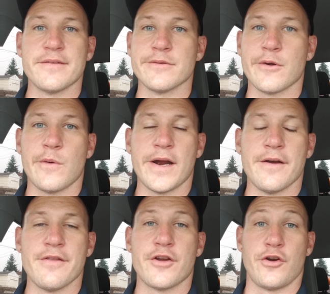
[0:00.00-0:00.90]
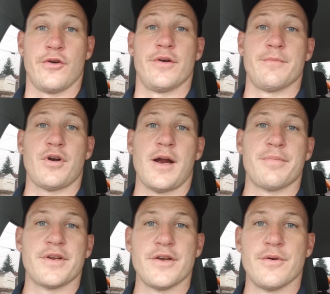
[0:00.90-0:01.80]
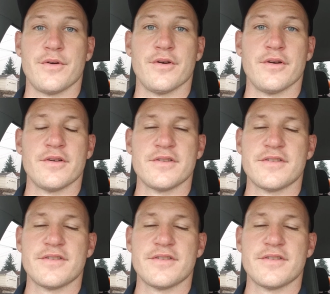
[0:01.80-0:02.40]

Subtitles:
require the current property owner